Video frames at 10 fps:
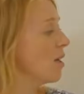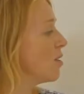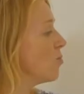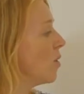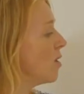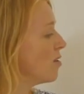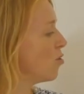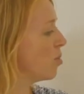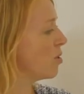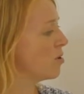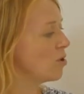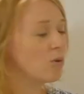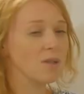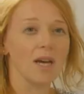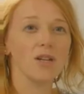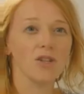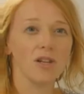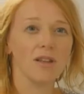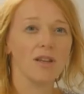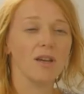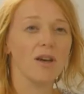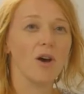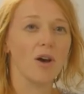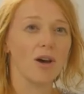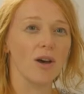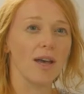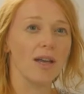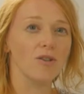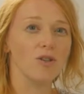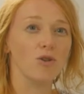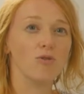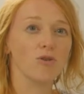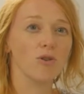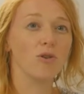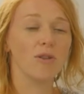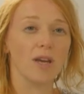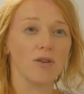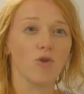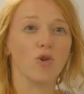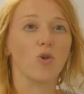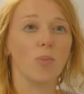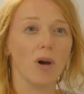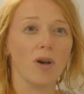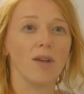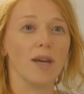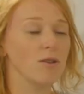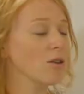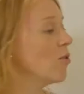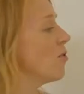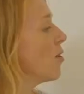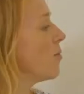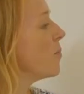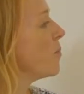as well as the person who is actually the uh, end user, the end occupier, the end owner.